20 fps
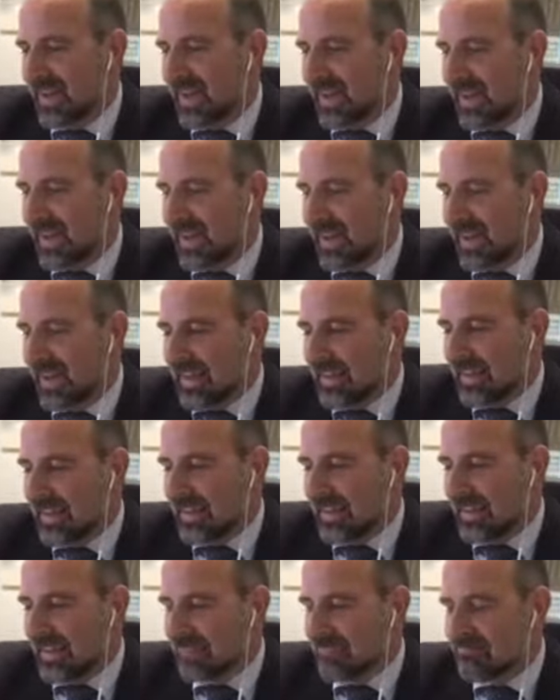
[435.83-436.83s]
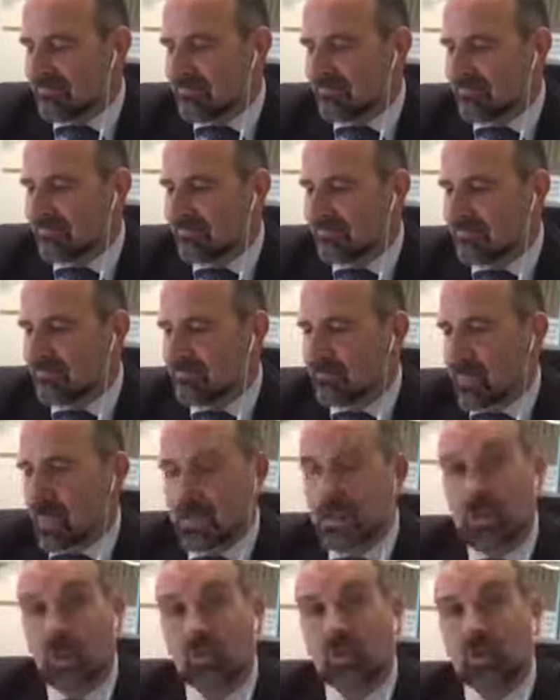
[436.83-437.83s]

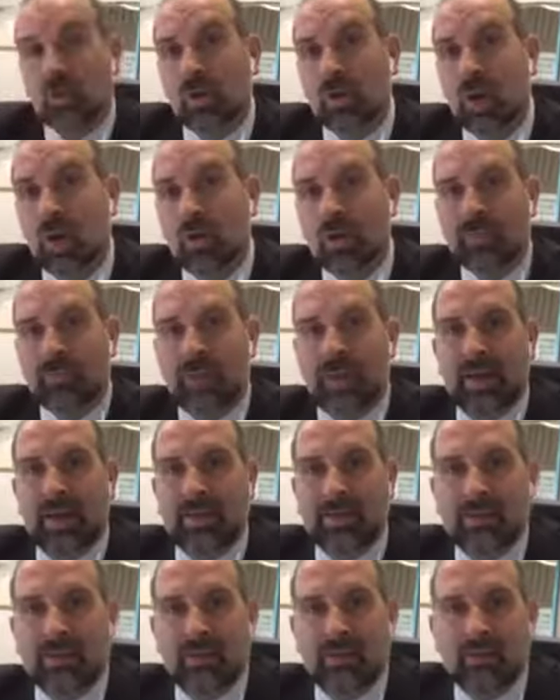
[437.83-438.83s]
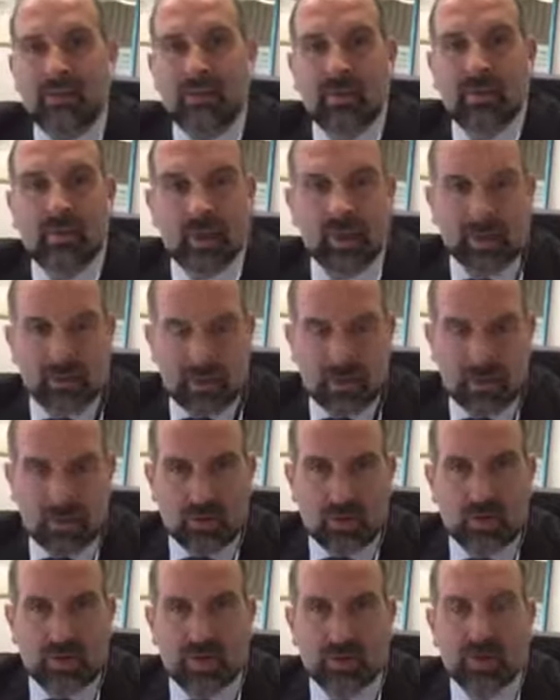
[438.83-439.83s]
So low impact stuff. The bike's
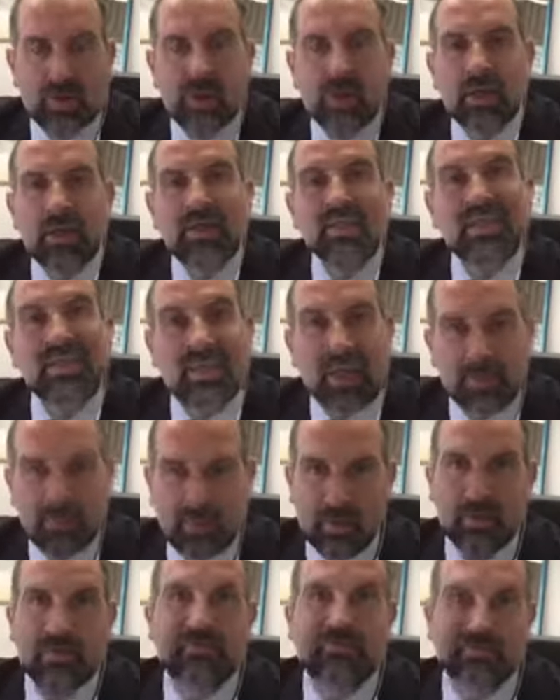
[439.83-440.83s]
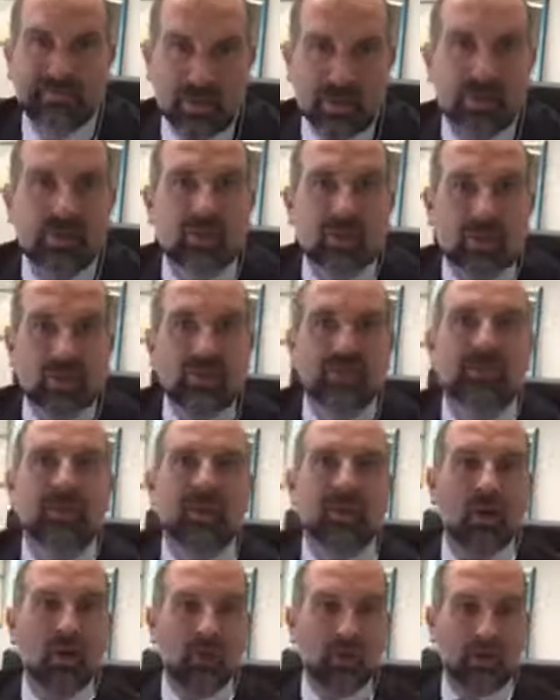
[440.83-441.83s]
good. The stepper is good, but
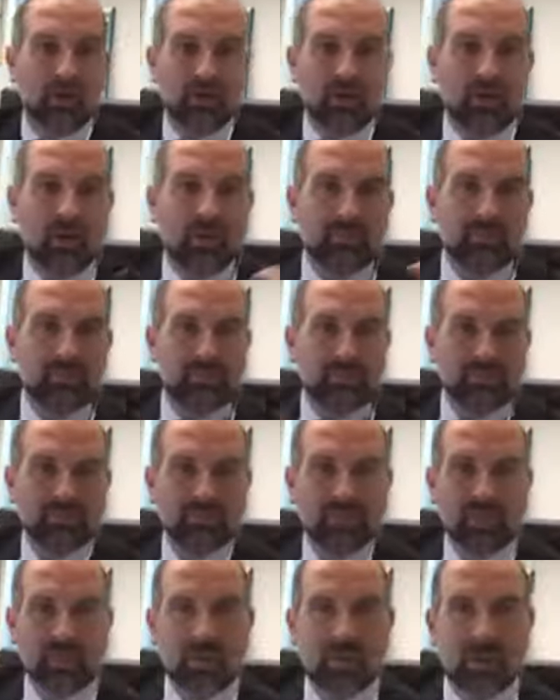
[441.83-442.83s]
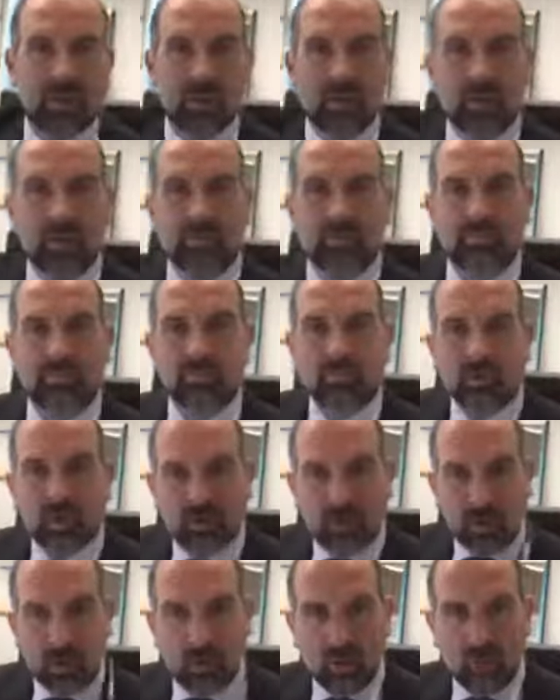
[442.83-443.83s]
not with your arms. So
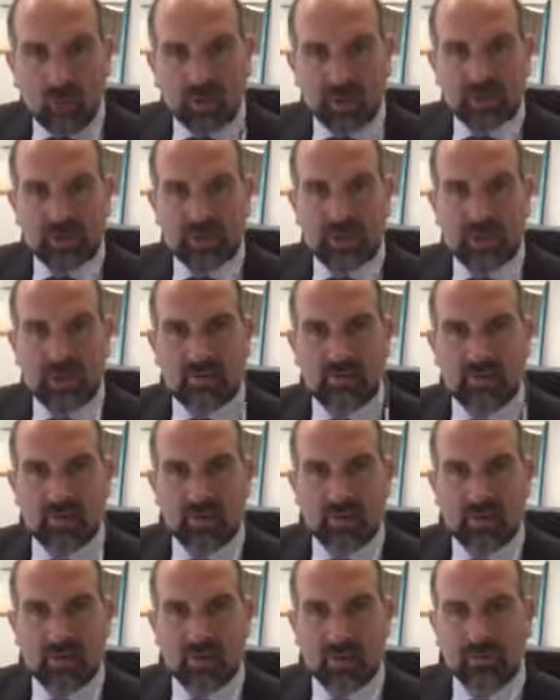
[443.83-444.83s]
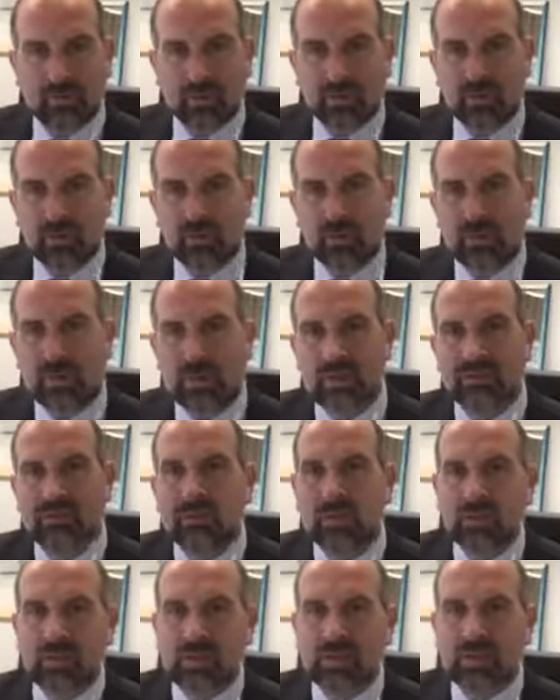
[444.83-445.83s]
lower body stuff is good after 2 weeks,
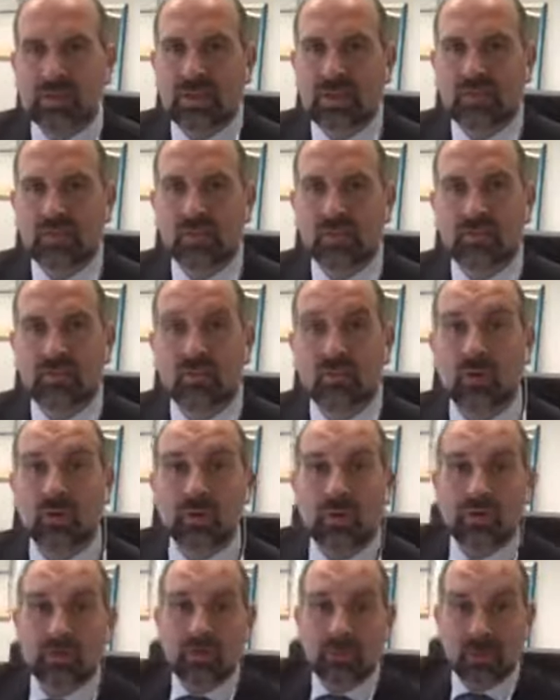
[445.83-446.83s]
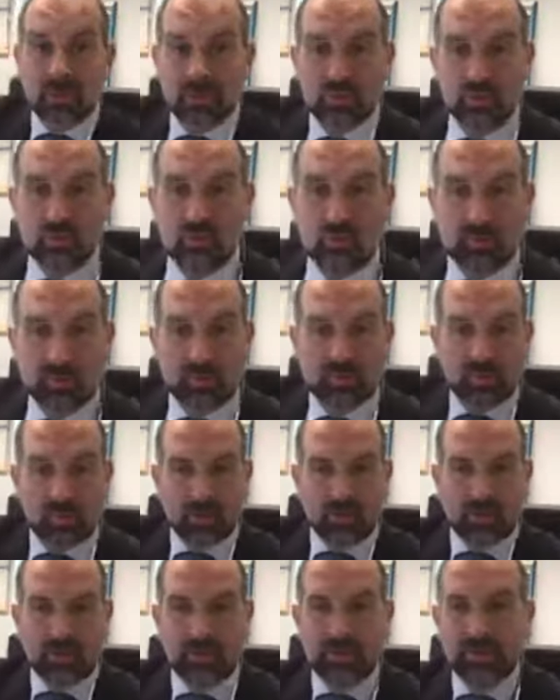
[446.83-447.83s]
4 to 6 weeks before you're doing too much with your upper
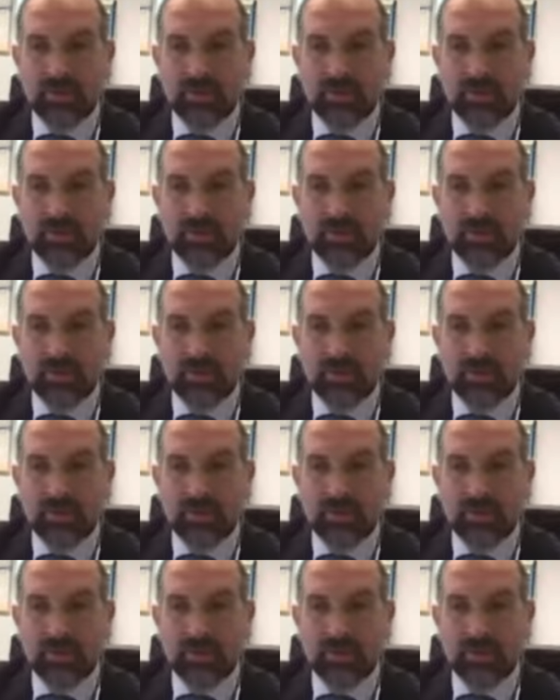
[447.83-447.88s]
body,